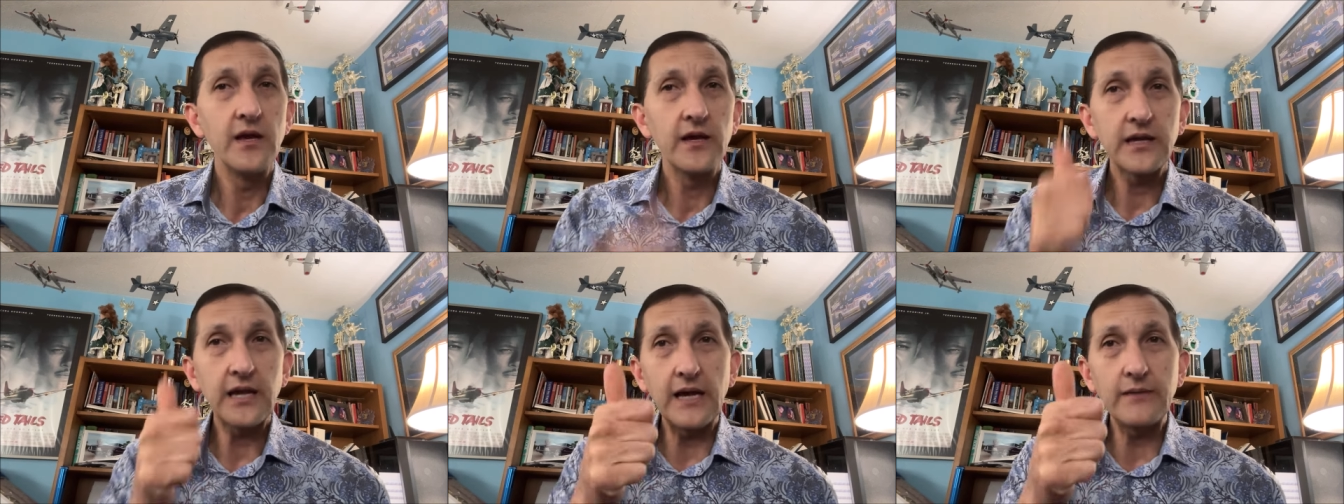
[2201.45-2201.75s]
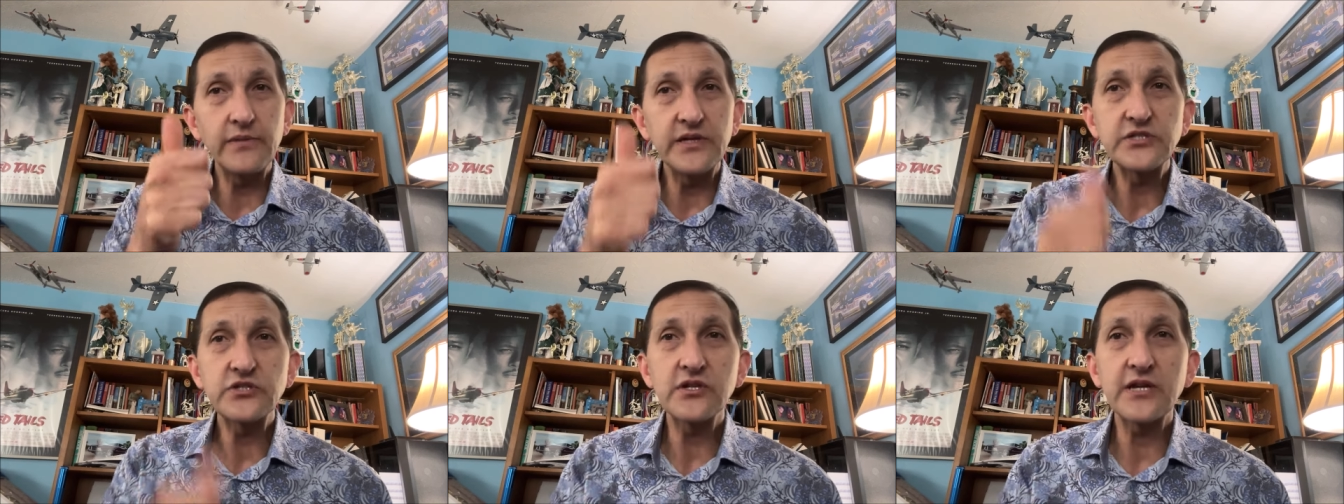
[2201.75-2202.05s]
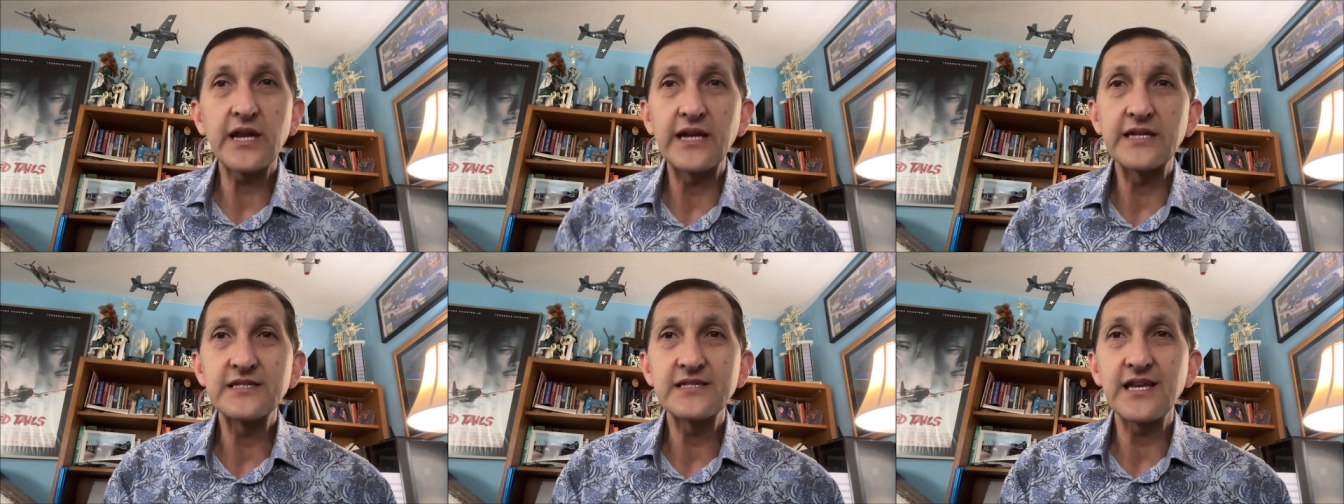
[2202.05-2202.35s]
God bless you
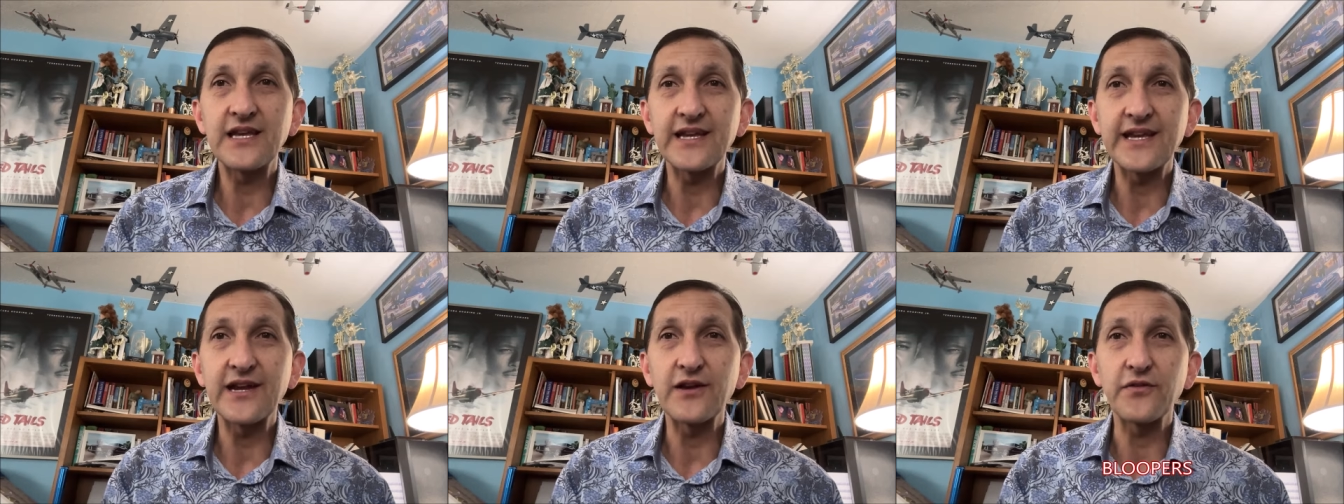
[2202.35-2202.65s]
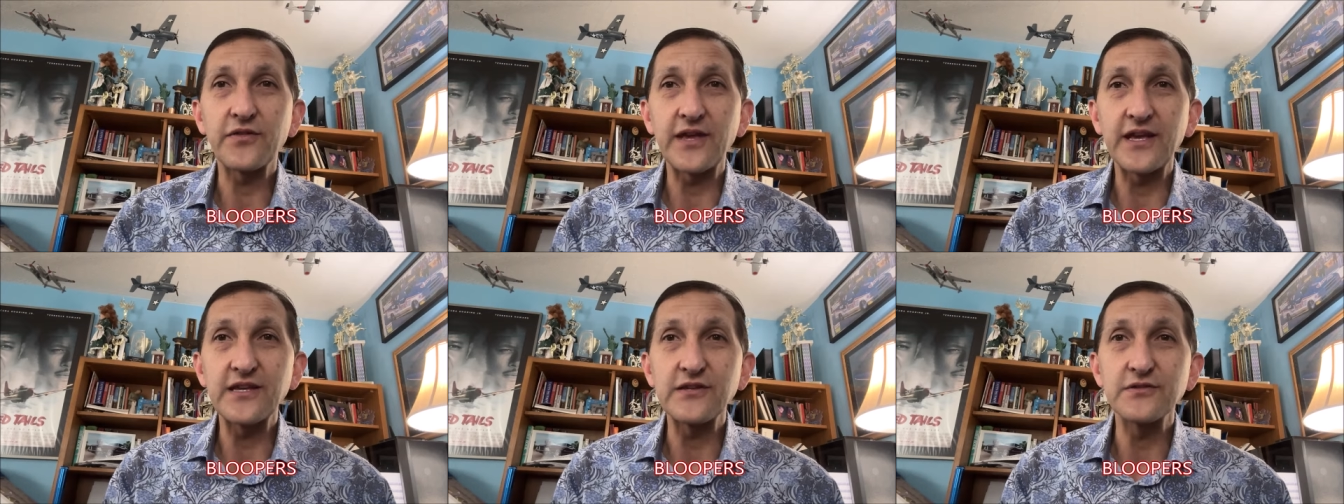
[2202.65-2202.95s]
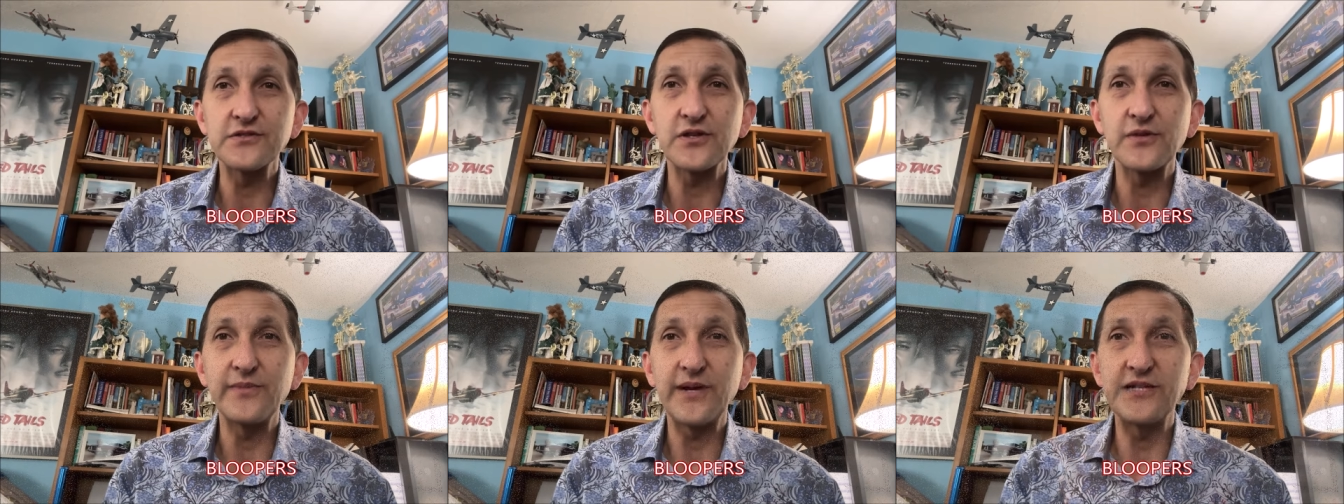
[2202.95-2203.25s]
guys. Take care. Thank you
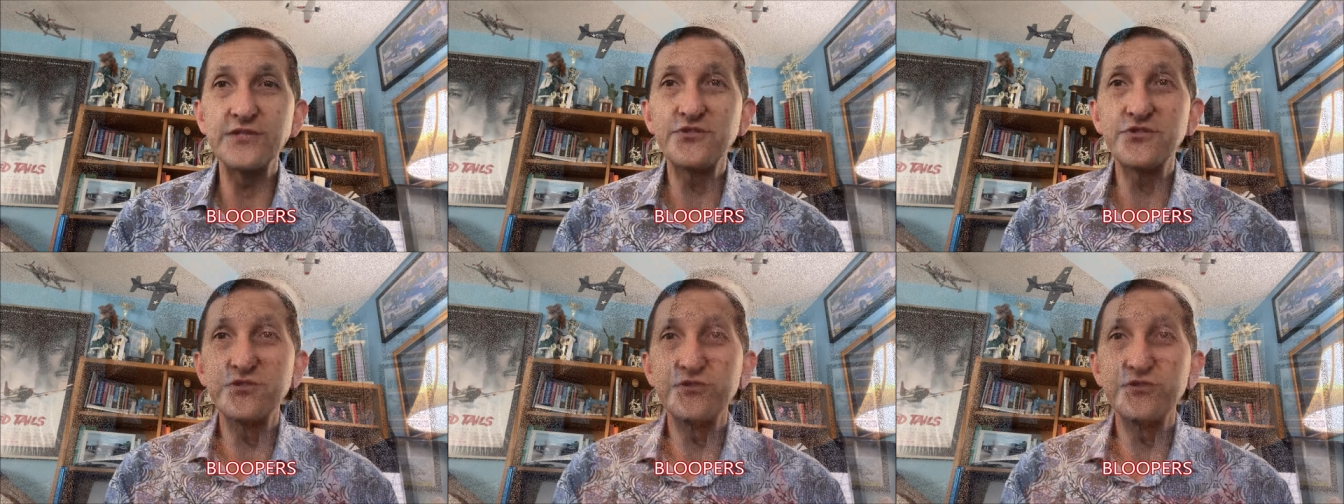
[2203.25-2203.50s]
so much.